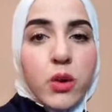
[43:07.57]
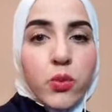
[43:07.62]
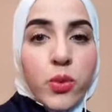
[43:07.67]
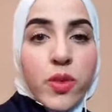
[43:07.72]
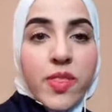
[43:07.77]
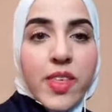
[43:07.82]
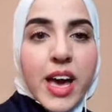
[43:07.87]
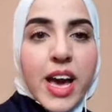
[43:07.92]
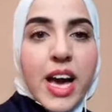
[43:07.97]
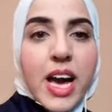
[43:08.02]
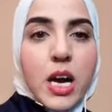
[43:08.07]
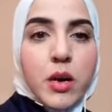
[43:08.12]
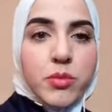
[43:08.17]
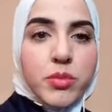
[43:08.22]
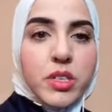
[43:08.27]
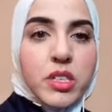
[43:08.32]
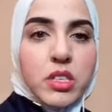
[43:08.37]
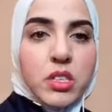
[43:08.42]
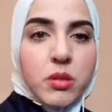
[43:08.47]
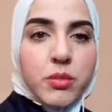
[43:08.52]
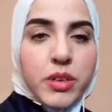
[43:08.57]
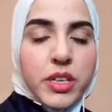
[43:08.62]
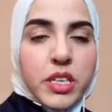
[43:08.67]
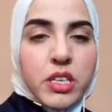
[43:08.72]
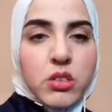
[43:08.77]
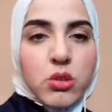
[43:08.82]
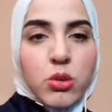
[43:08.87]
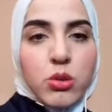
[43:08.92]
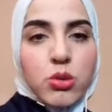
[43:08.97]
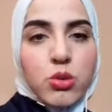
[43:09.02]
and when that happens the
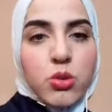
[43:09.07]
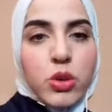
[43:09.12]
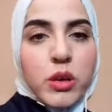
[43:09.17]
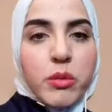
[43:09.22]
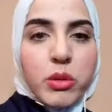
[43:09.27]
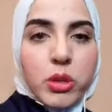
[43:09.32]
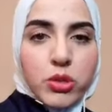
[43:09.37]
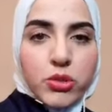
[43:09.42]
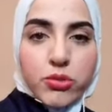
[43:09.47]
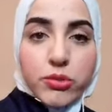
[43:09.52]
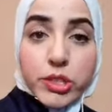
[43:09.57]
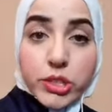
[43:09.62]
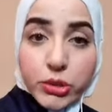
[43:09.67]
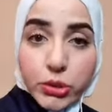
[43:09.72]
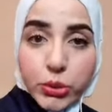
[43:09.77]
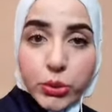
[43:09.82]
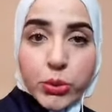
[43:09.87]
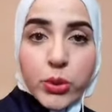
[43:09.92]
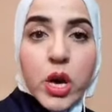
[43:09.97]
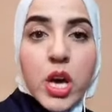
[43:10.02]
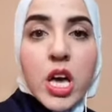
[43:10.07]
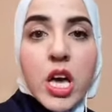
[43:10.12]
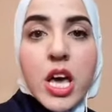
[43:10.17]
body is also able to renew